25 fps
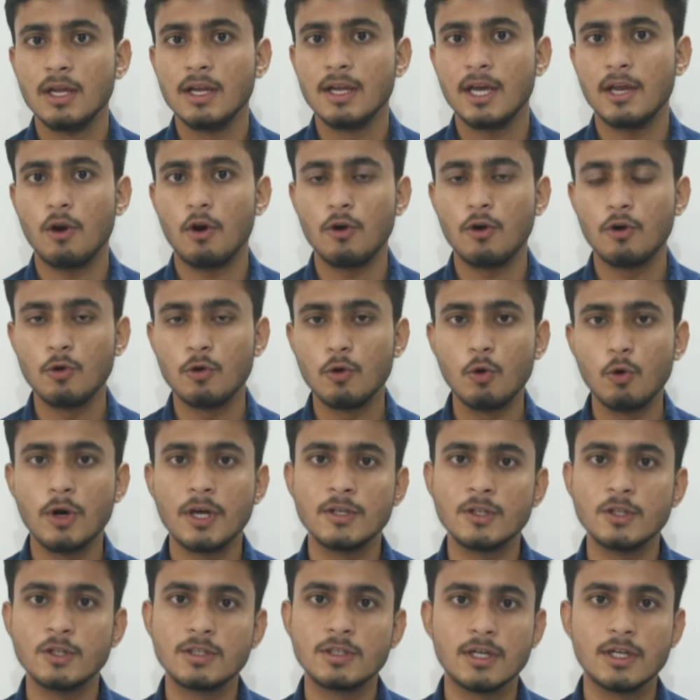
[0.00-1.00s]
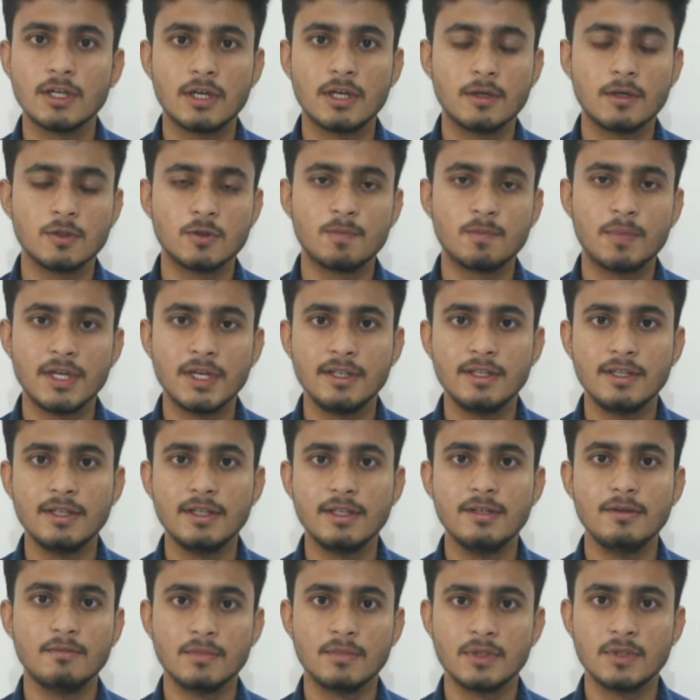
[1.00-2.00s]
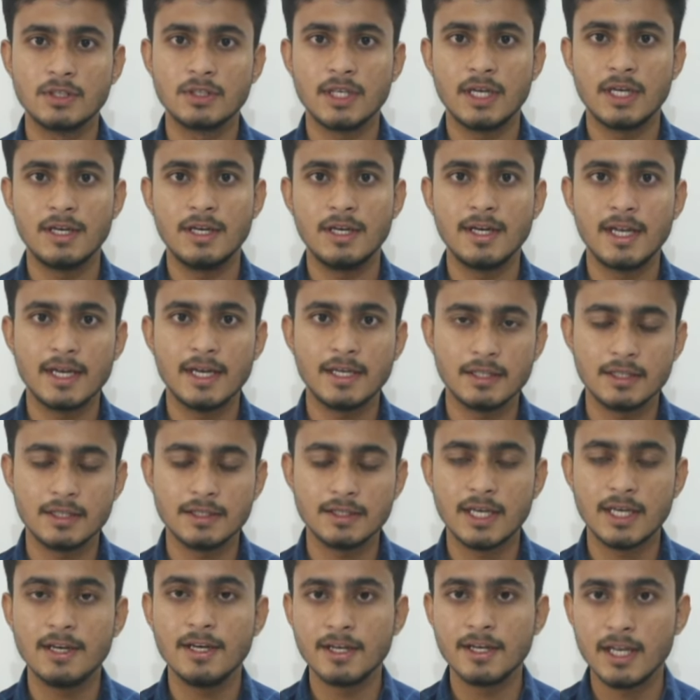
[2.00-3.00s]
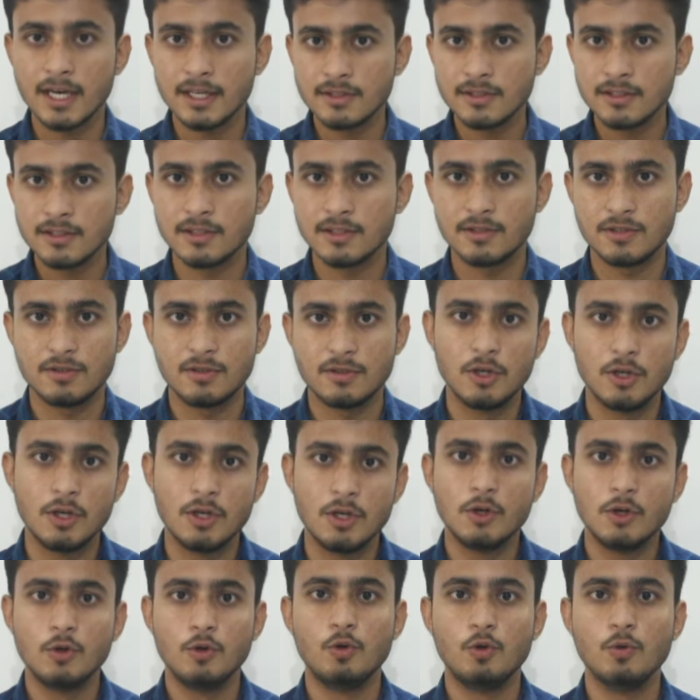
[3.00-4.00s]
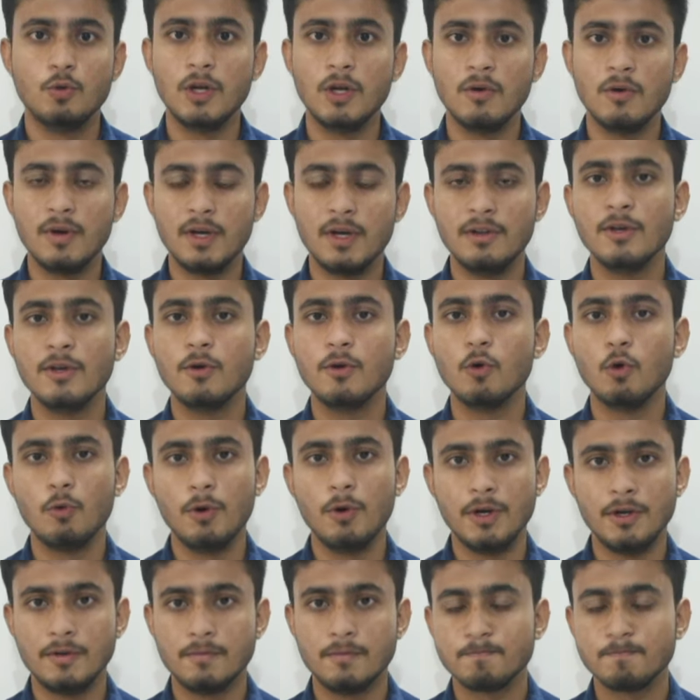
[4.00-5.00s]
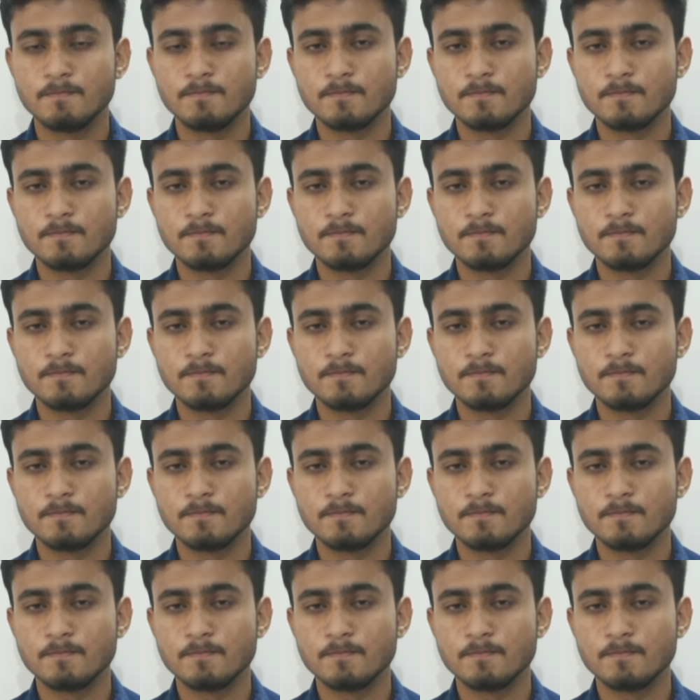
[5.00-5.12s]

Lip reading: cannot go and spray the sanitizers to prevent the COVID.